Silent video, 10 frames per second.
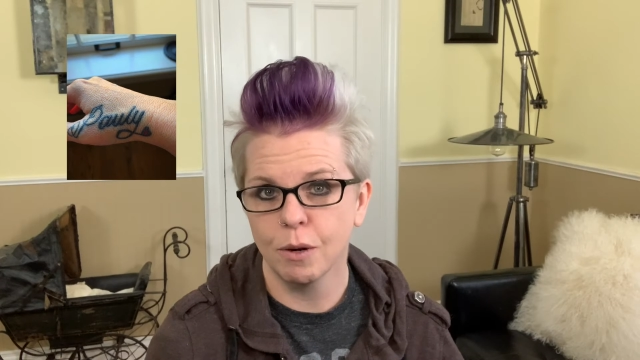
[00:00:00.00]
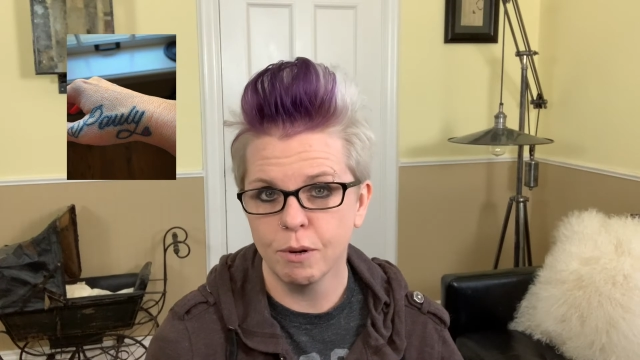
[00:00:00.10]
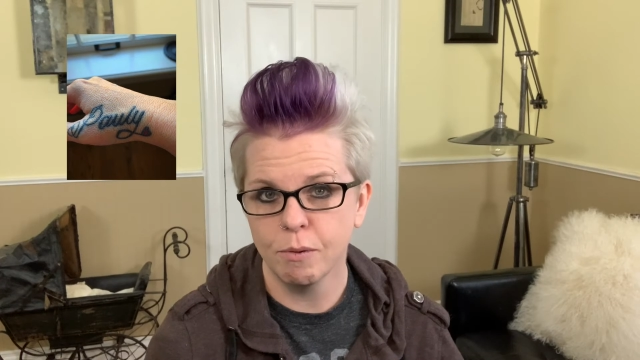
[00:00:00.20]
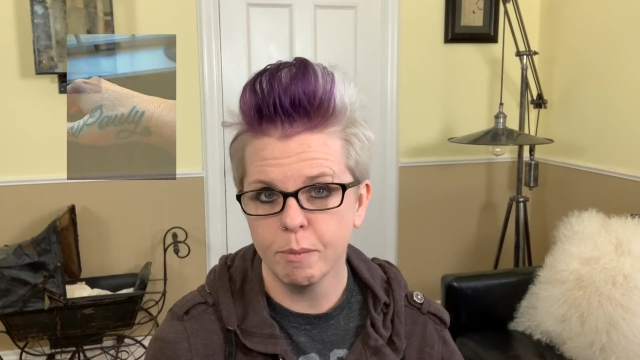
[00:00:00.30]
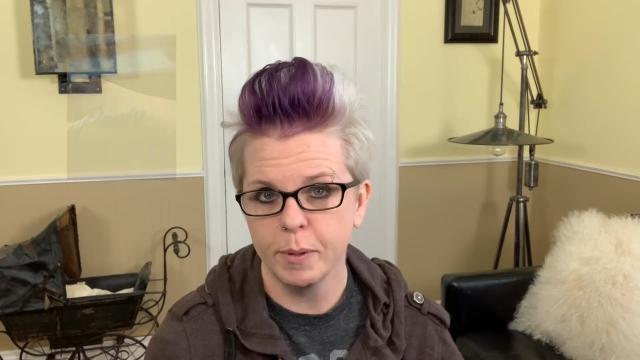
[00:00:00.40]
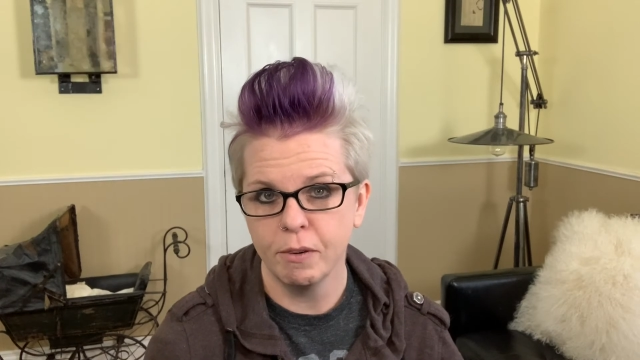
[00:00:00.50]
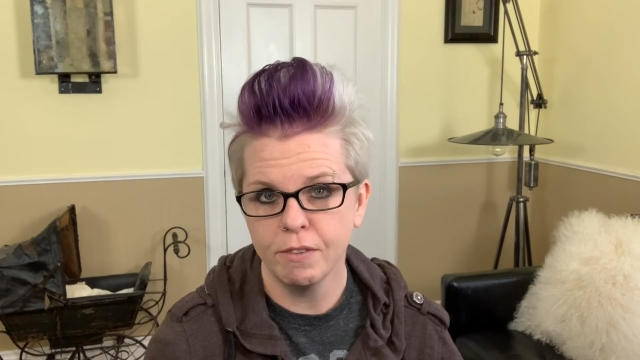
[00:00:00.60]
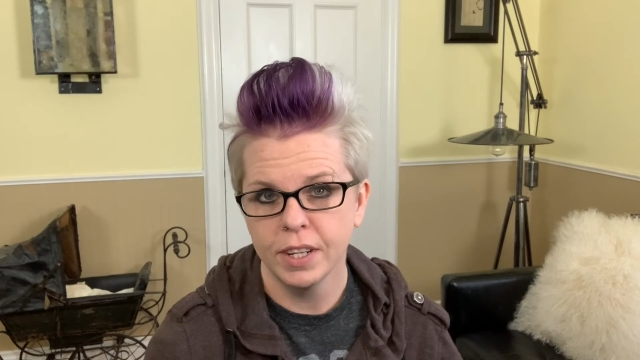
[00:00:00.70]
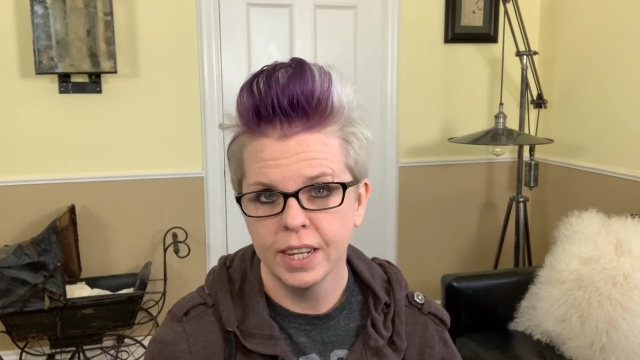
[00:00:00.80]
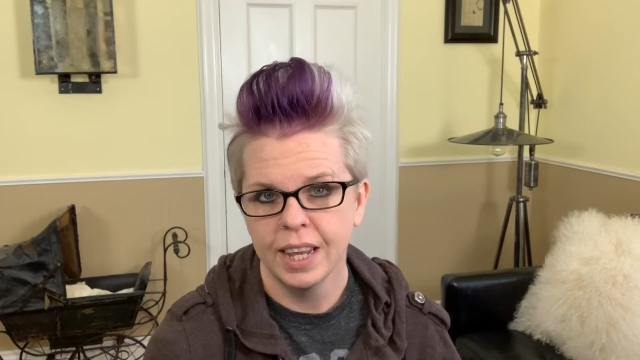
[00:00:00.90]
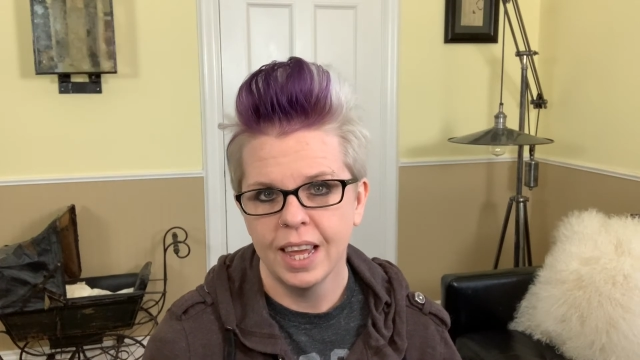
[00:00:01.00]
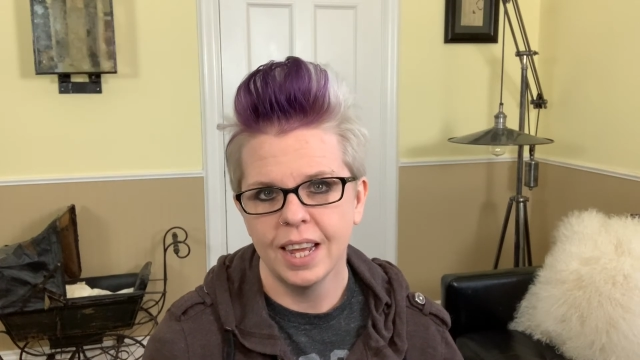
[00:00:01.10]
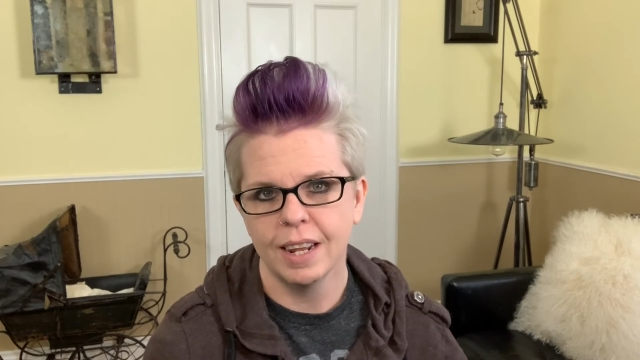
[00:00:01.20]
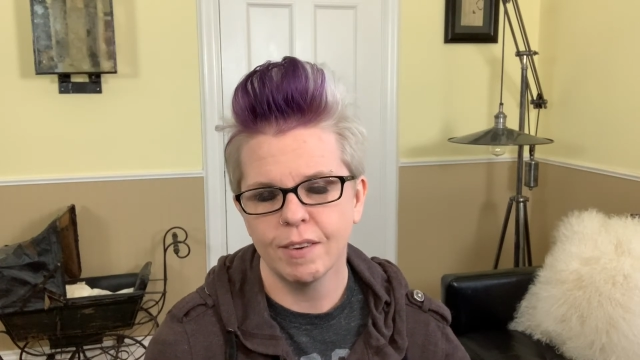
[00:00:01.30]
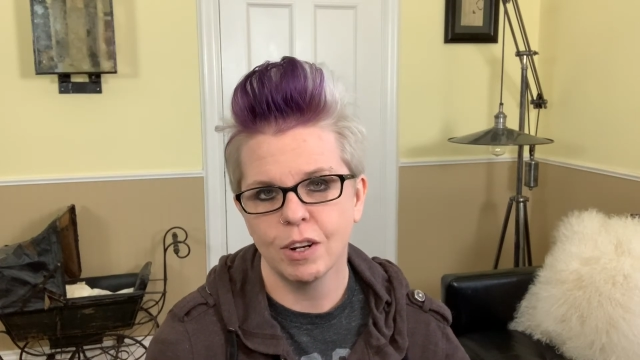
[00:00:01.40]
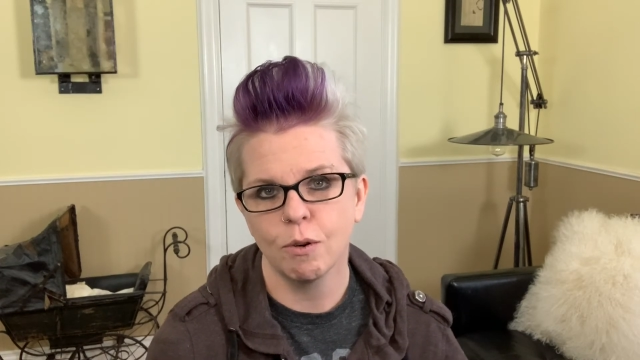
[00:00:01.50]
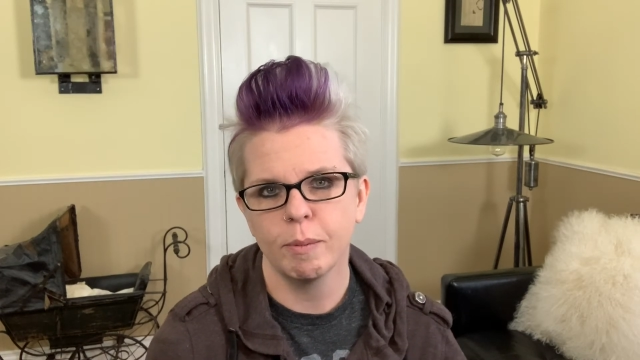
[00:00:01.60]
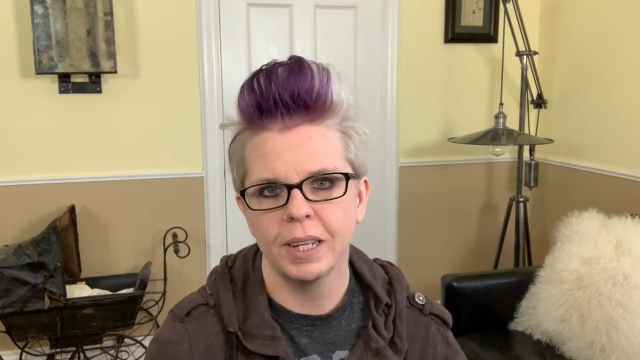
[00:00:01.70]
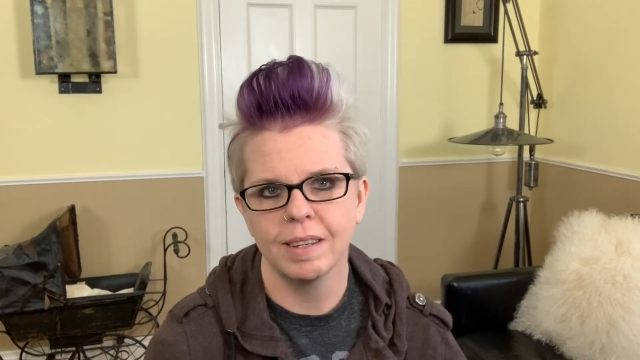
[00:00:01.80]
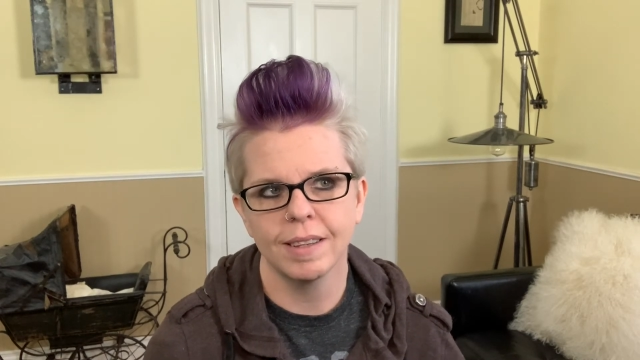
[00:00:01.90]
that one removed and having it
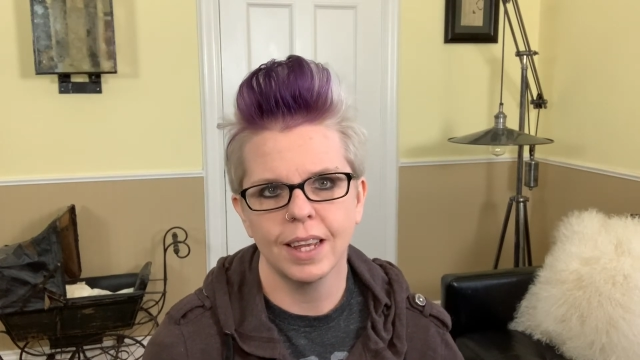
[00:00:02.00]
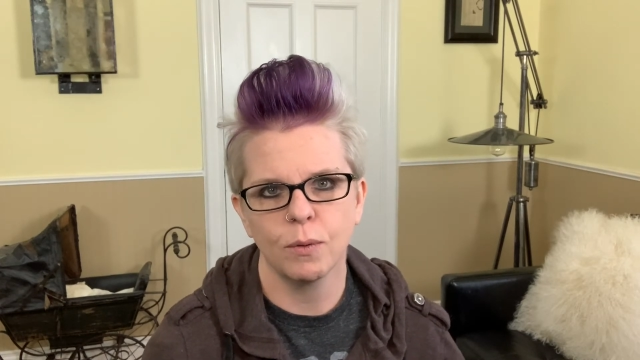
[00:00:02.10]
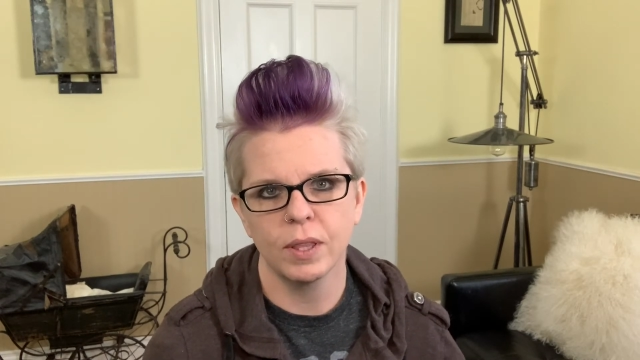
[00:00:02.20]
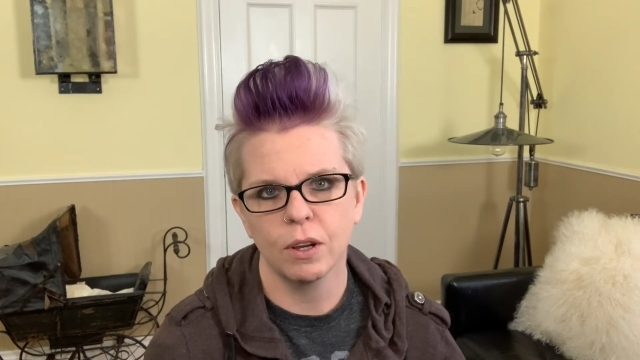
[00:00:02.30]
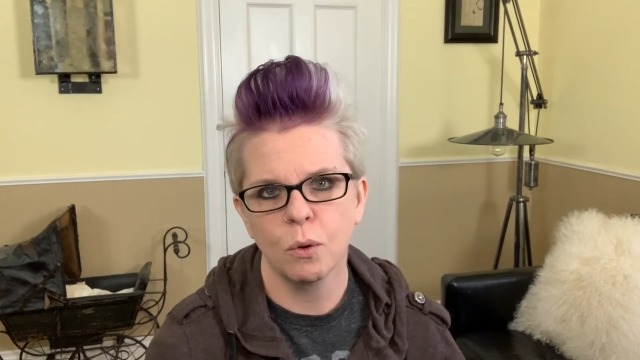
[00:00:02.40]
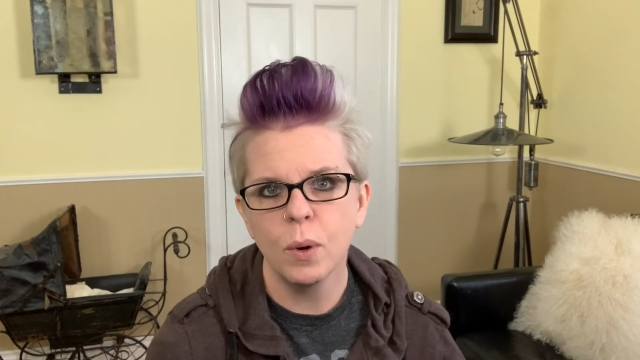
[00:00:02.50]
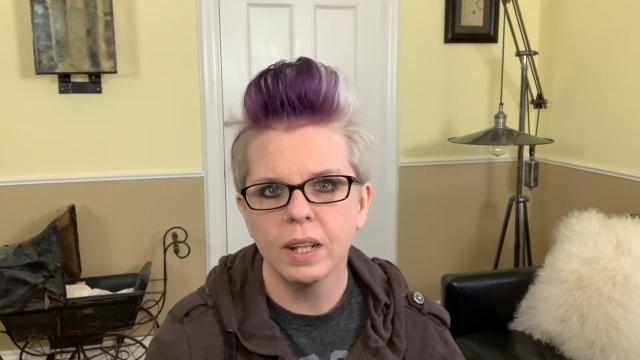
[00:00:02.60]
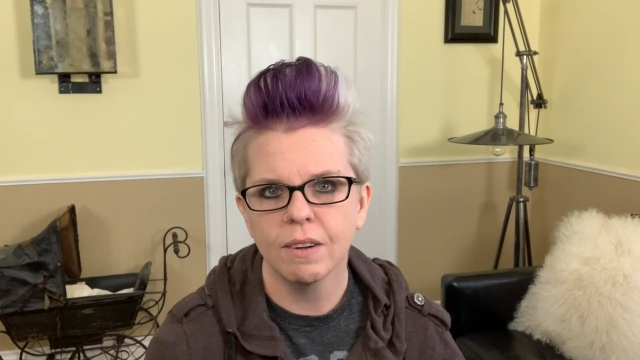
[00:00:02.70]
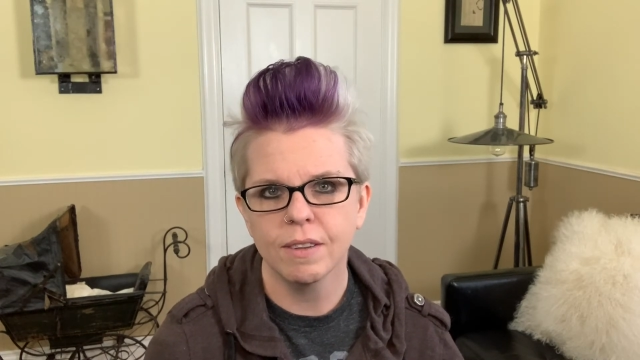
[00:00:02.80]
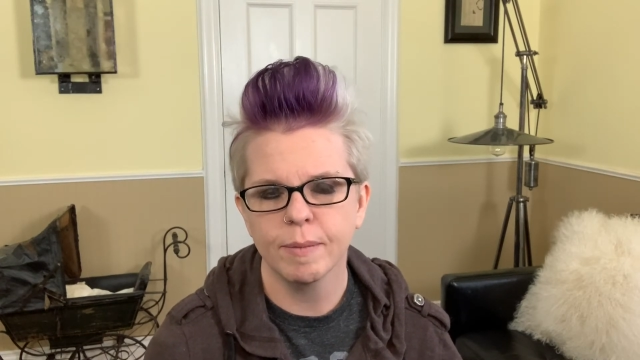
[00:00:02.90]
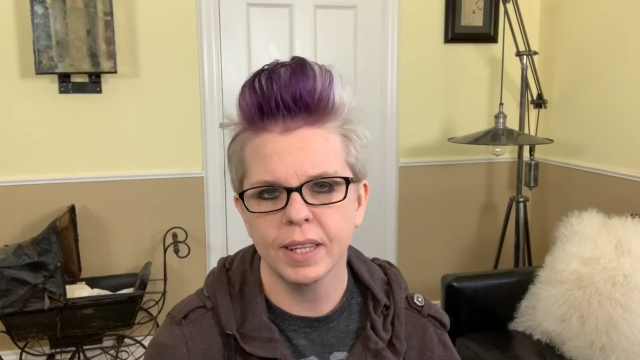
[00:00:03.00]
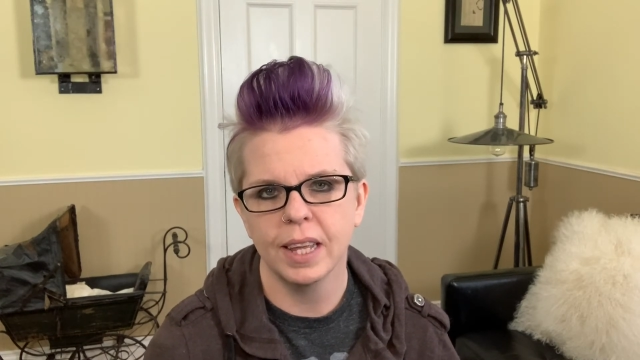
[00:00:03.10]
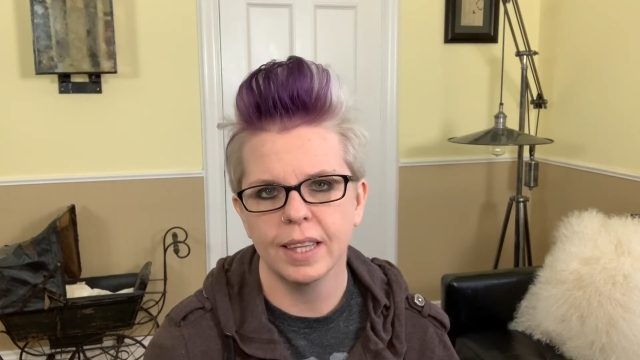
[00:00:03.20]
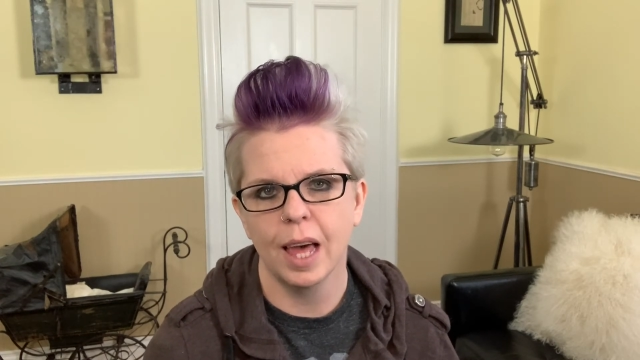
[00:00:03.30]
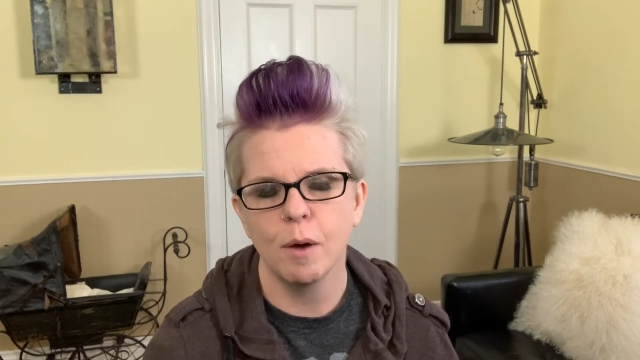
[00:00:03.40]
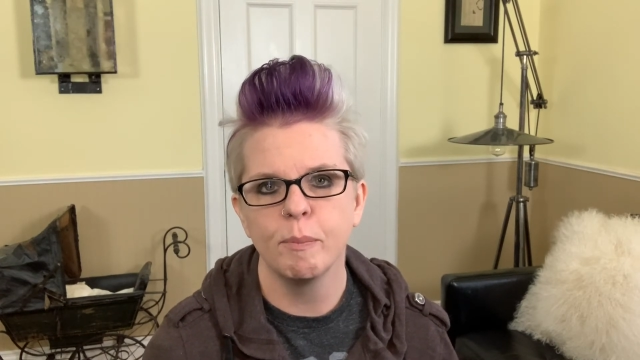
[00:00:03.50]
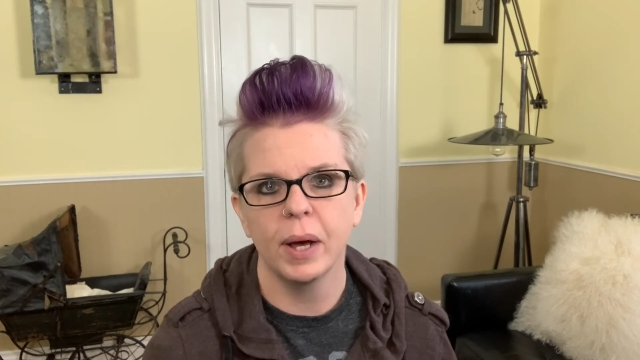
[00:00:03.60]
replaced like with a quill or something like that.